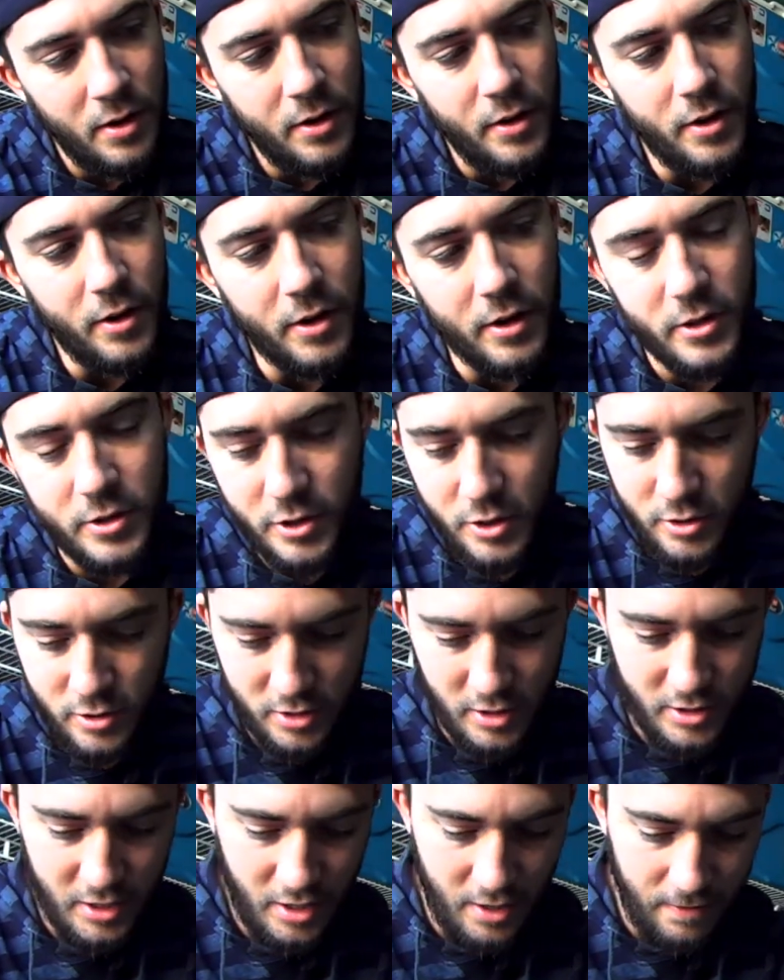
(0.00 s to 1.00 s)
You can choose
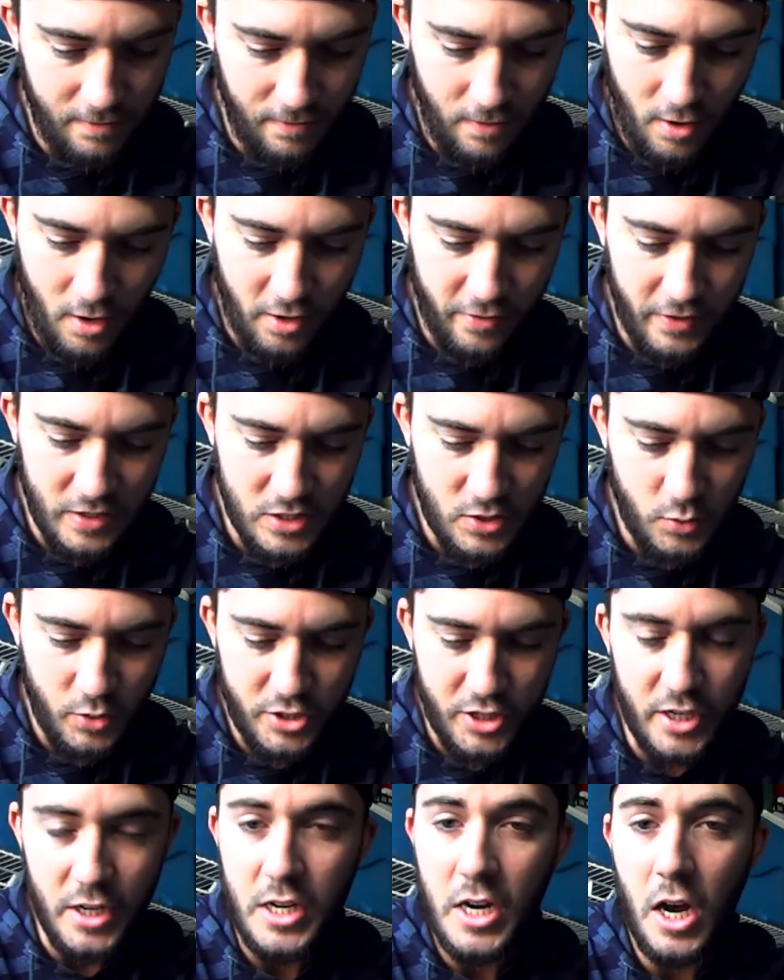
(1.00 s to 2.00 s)
the default of it
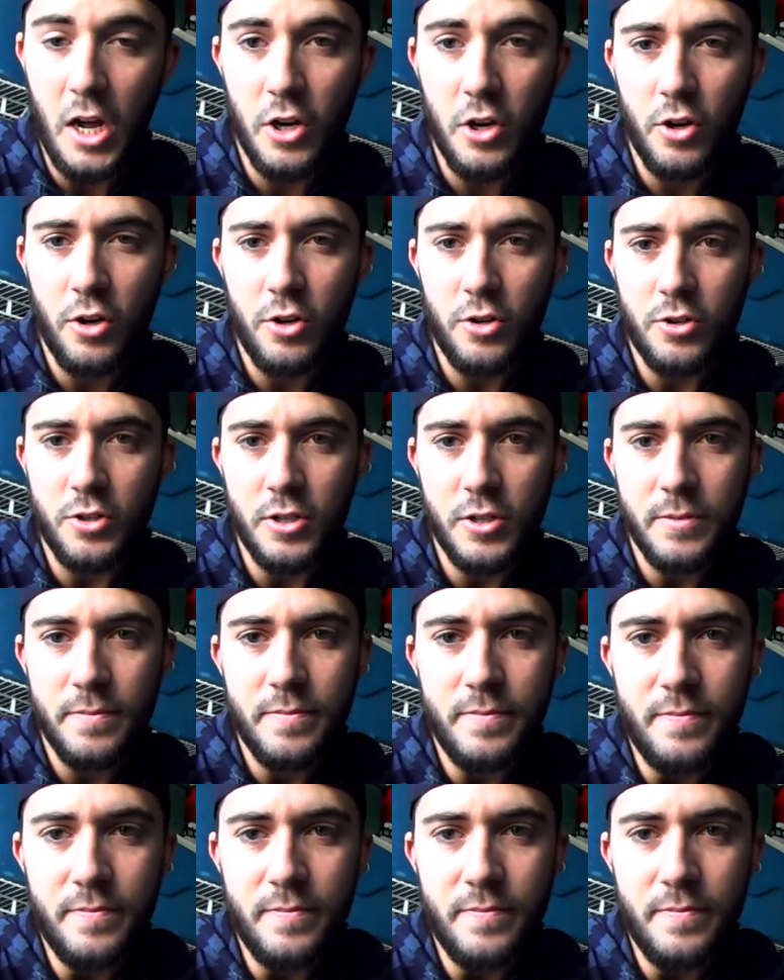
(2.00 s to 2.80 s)
switching colors.